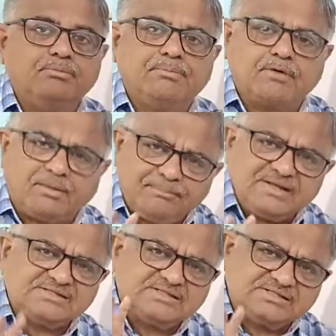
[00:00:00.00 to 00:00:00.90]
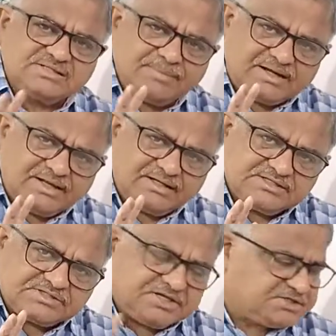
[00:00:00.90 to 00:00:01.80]
proper systematic
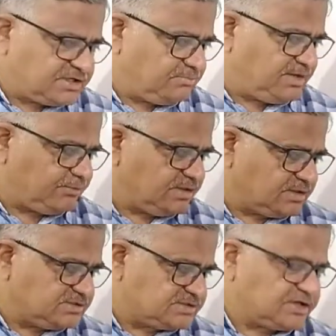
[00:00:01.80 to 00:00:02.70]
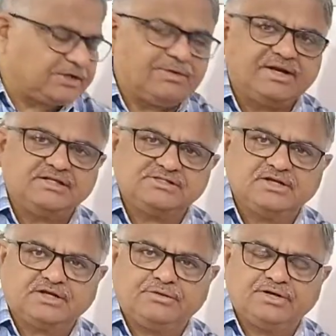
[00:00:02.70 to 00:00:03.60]
distinction between constructive and
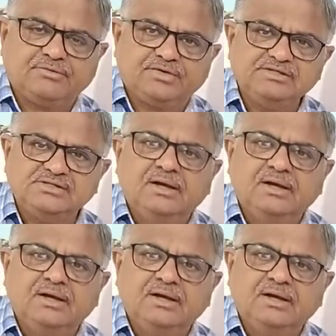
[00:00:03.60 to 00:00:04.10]
destructive interference.